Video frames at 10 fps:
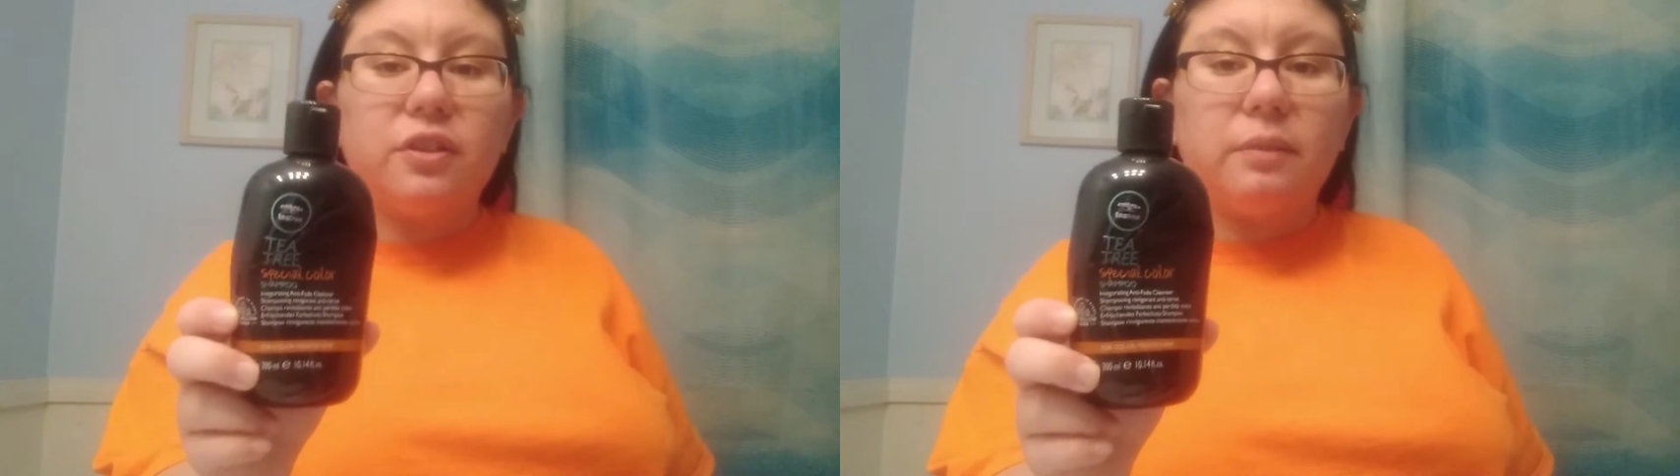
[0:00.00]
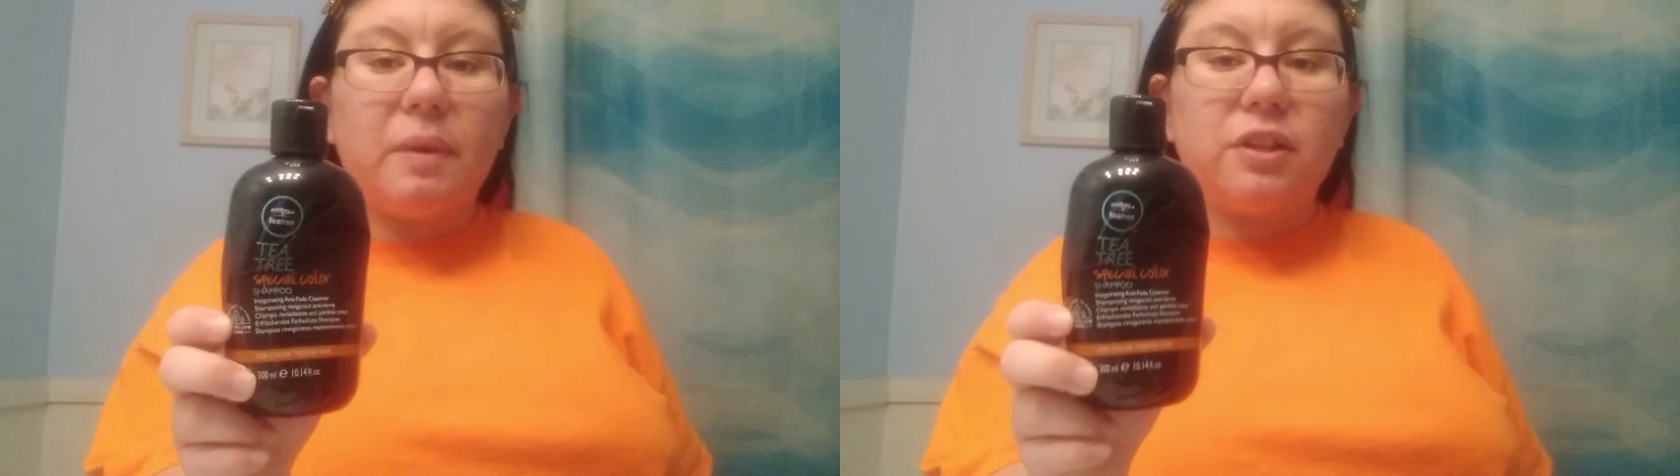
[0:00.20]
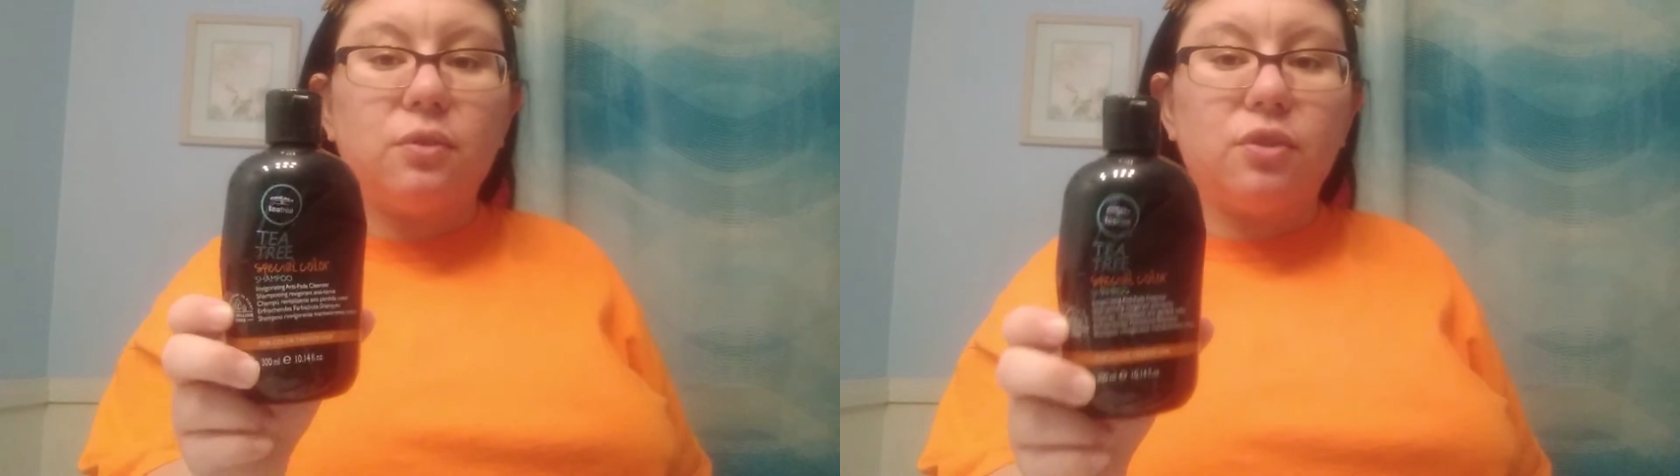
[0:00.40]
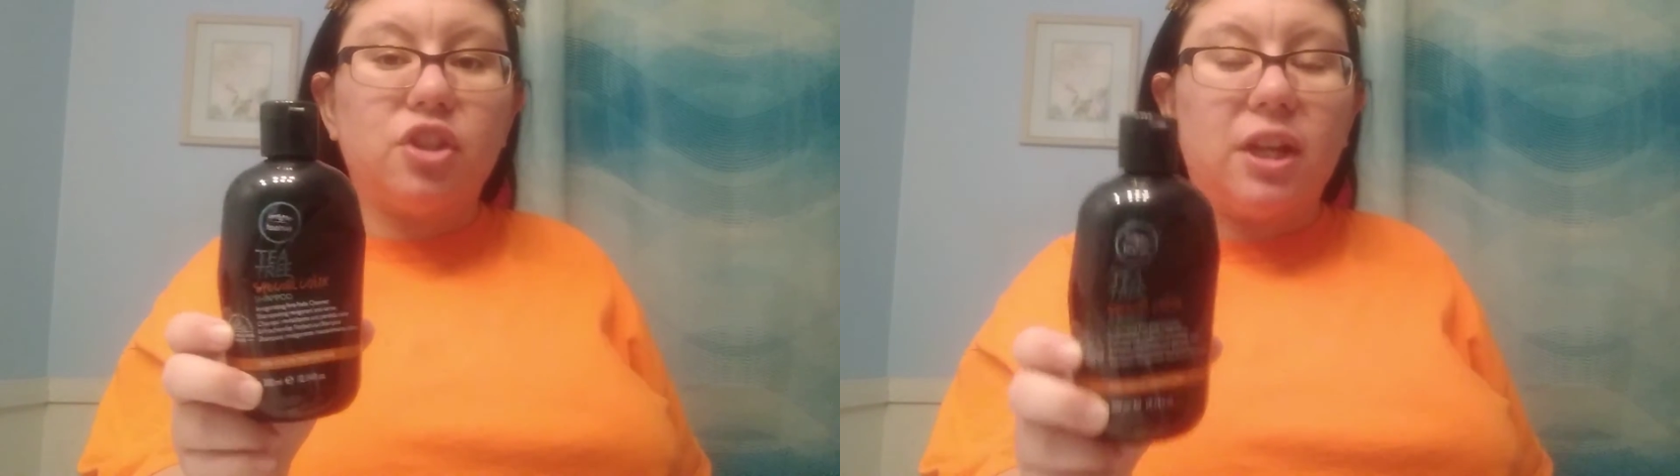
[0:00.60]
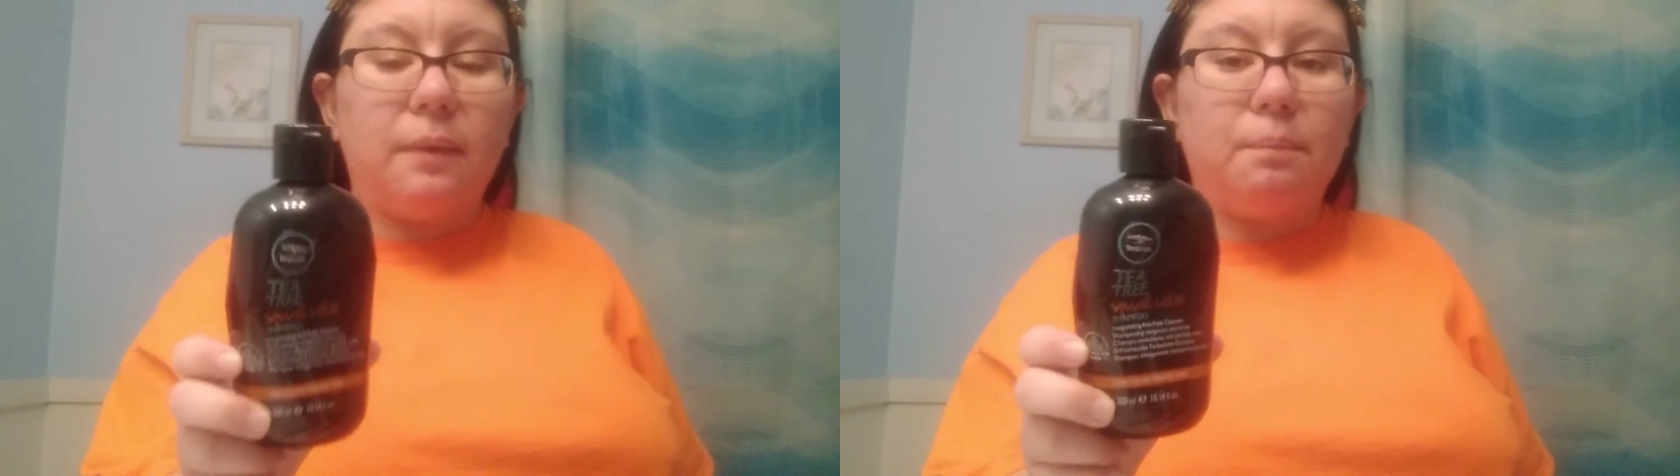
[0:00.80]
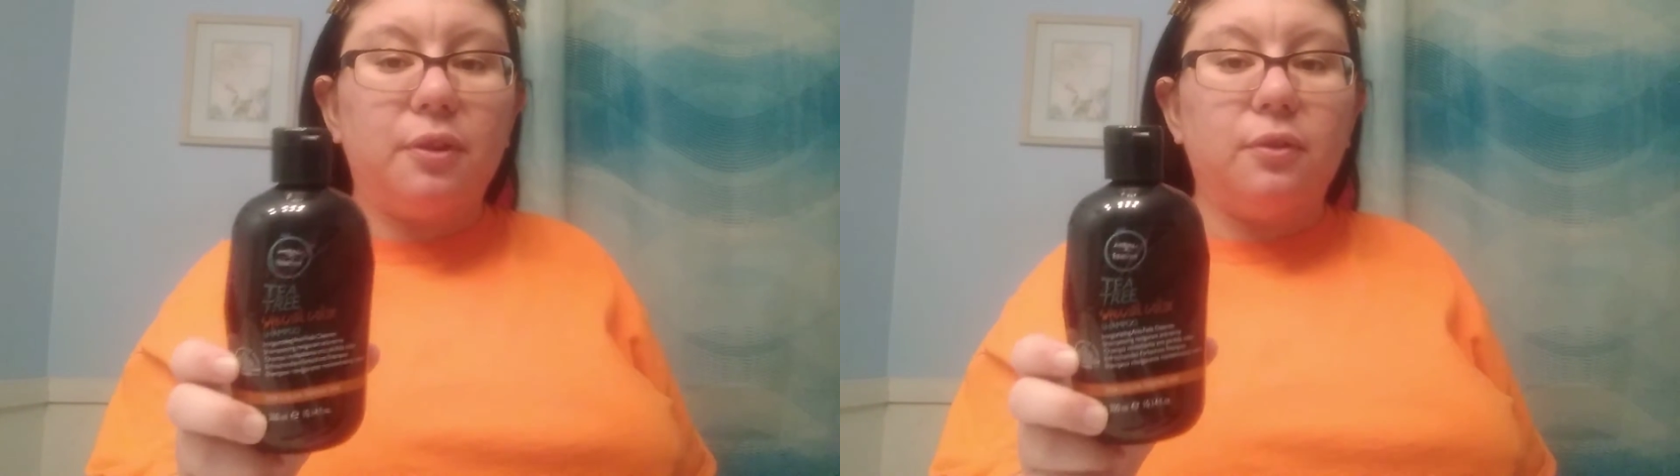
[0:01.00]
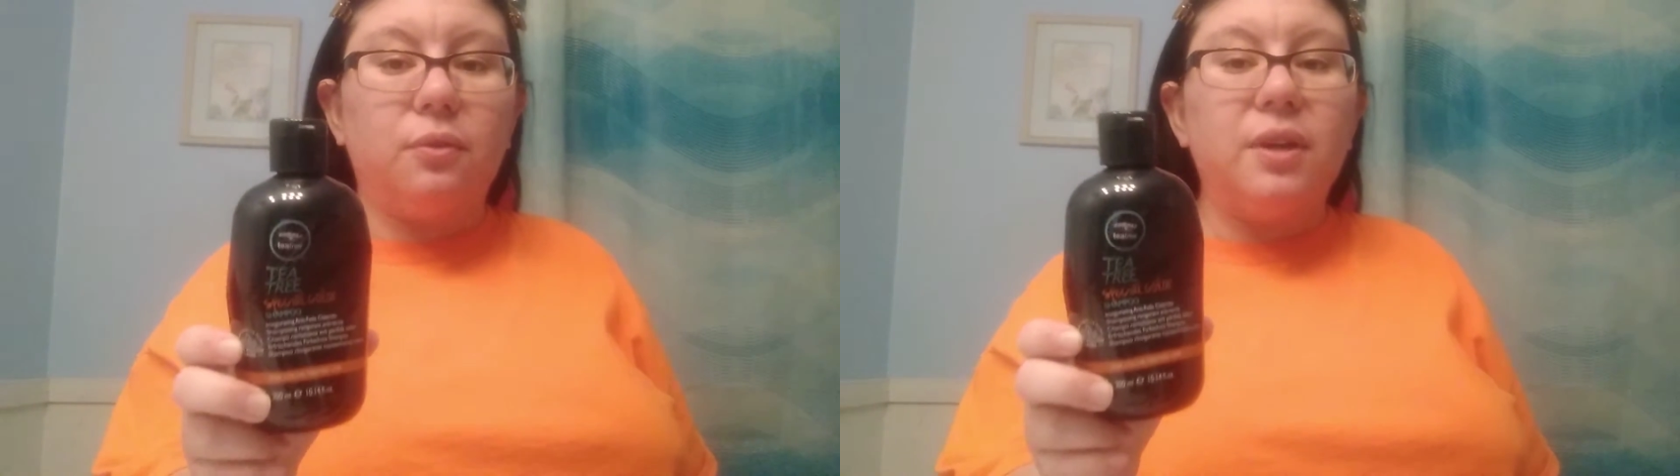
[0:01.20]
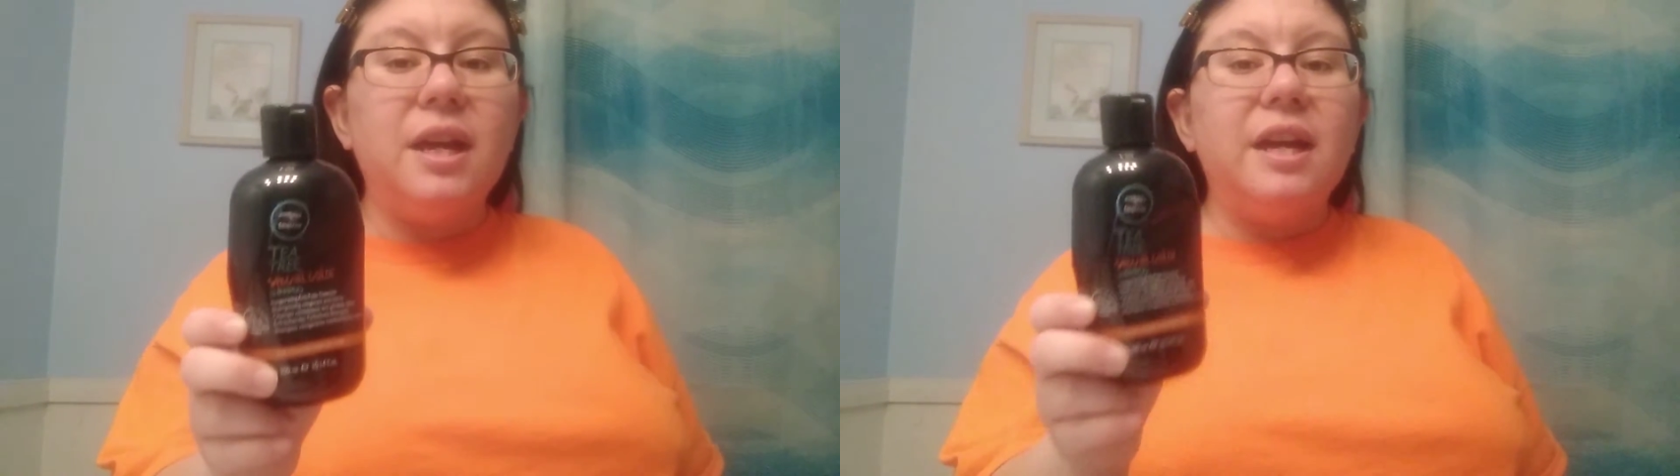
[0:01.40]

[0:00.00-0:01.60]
Special Shampoo.